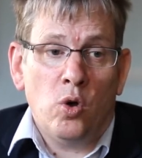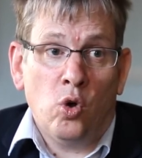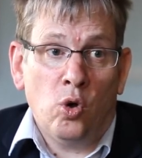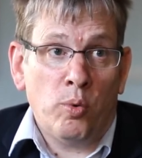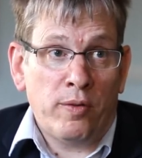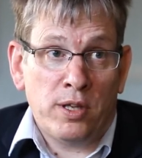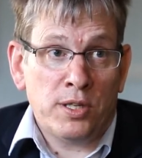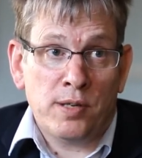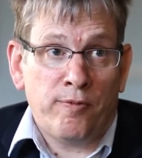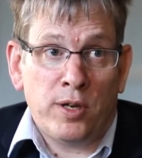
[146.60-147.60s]
Or whether
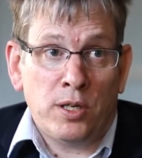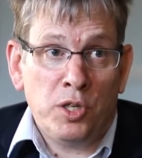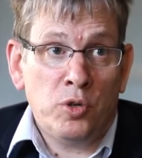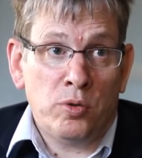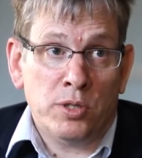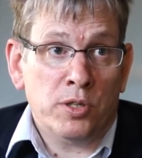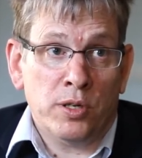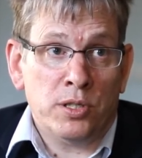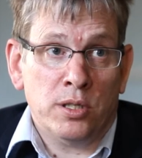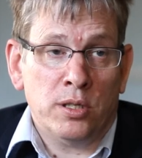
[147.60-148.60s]
there's something new that's going
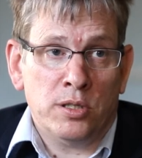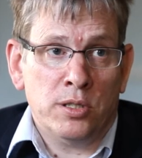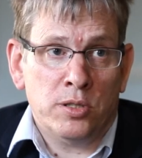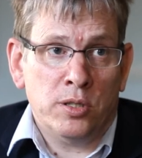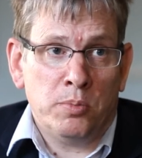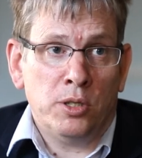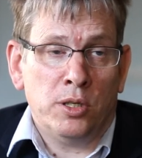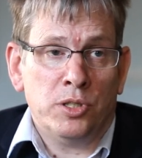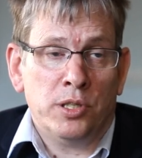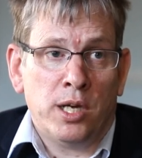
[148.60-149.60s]
to
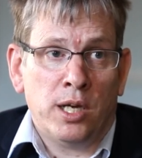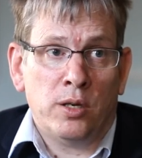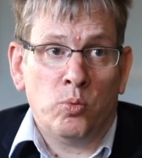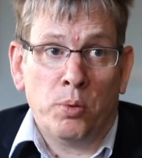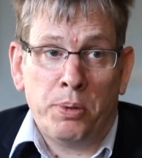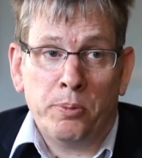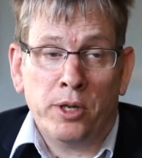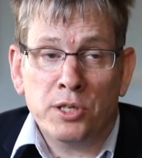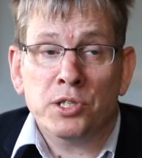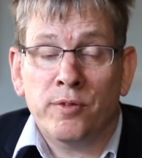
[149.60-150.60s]
emerge. And what people
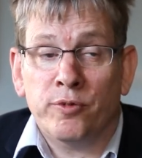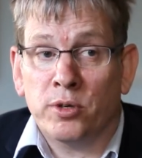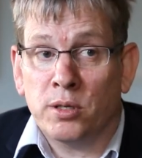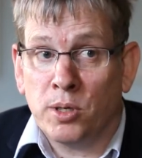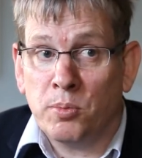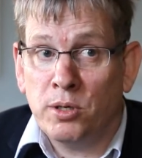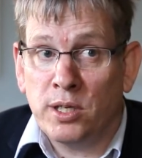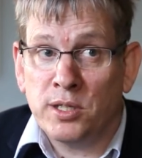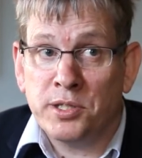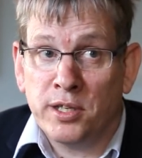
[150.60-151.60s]
are asking for at the moment
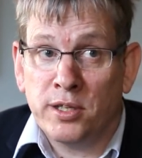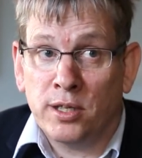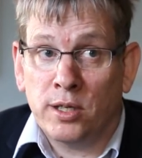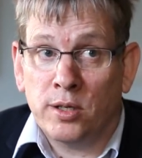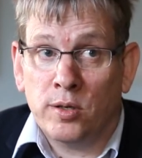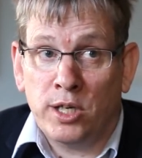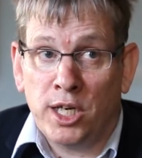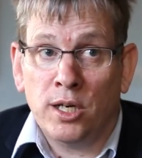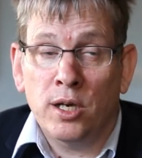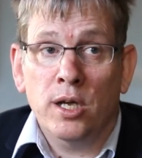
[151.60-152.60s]
is that the
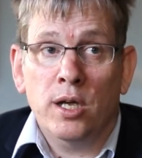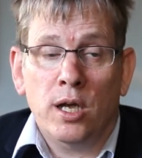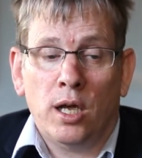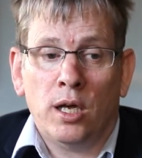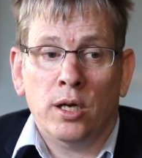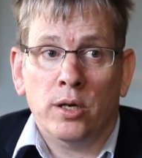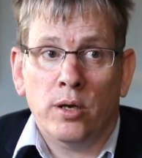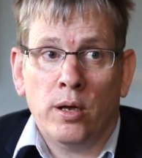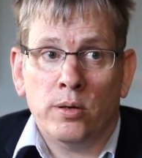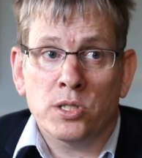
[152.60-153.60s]
king
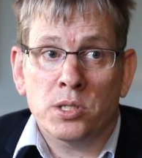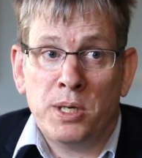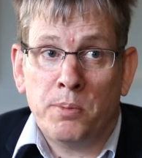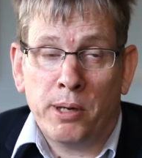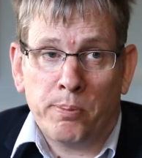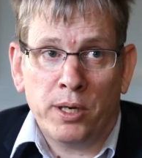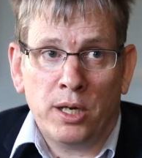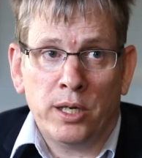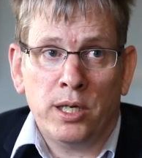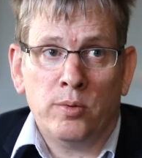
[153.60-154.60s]
speak
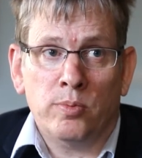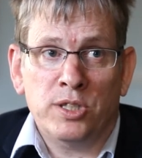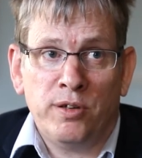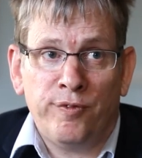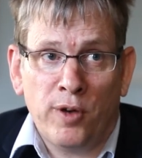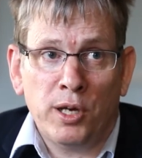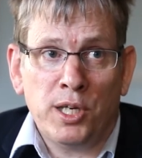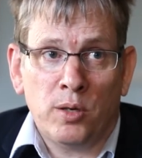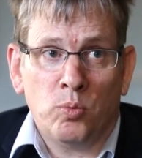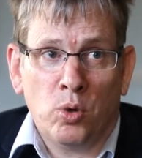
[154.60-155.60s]
publicly
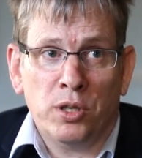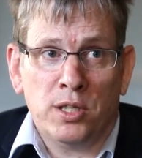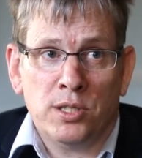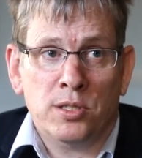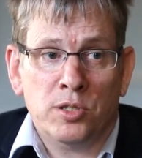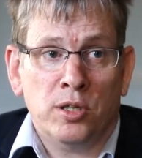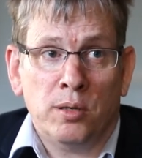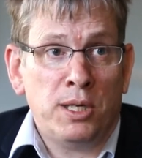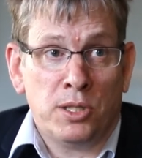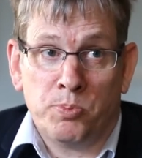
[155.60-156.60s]
defining what this
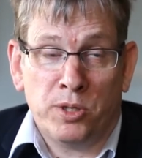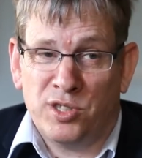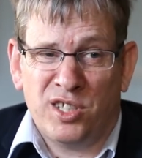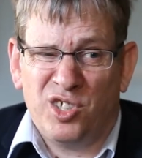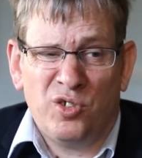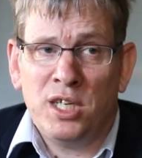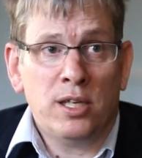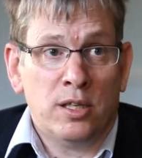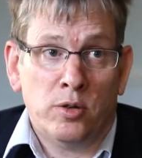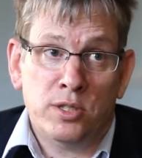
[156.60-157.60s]
term is, because it's
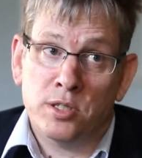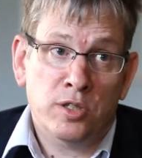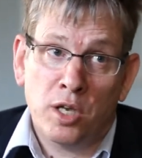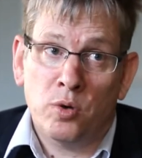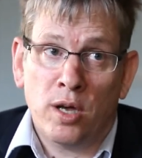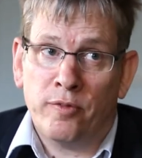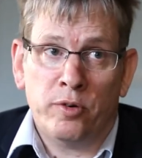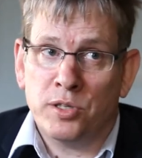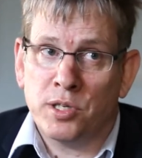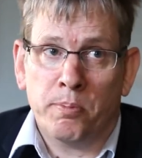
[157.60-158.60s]
unique. There is no other
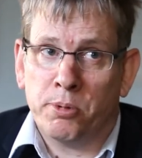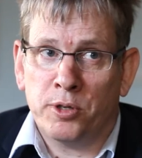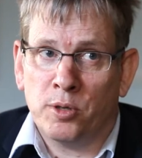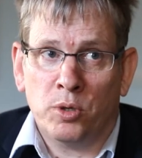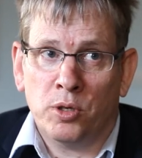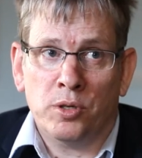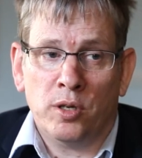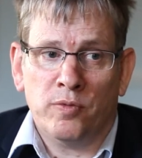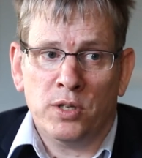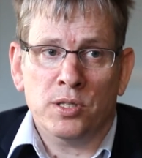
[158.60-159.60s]
example in the world
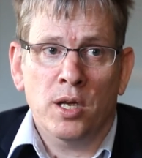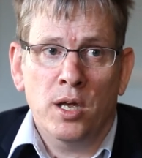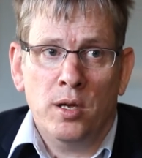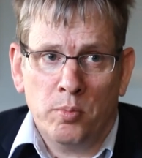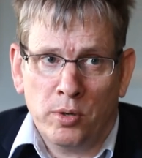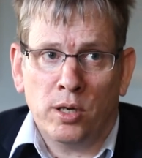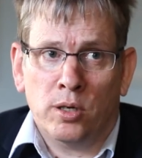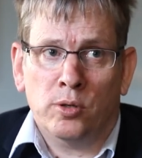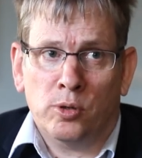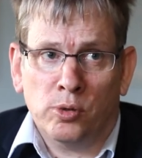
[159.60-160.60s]
of this
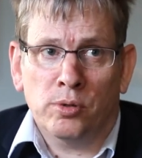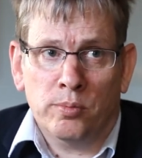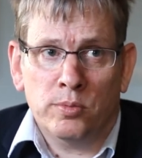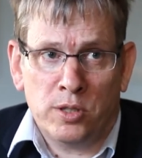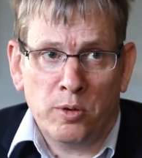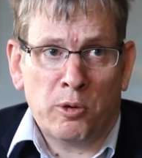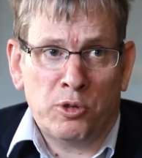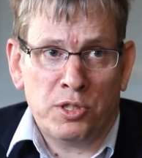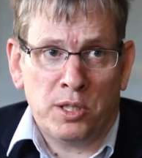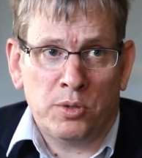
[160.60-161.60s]
monarchical
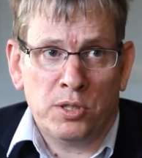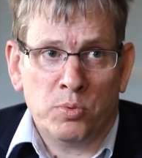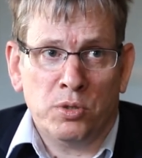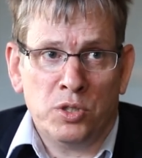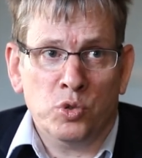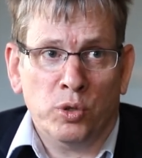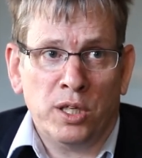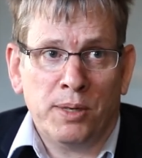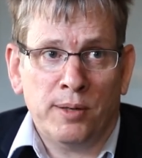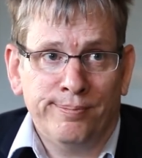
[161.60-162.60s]
democracy, which is what he's talking about.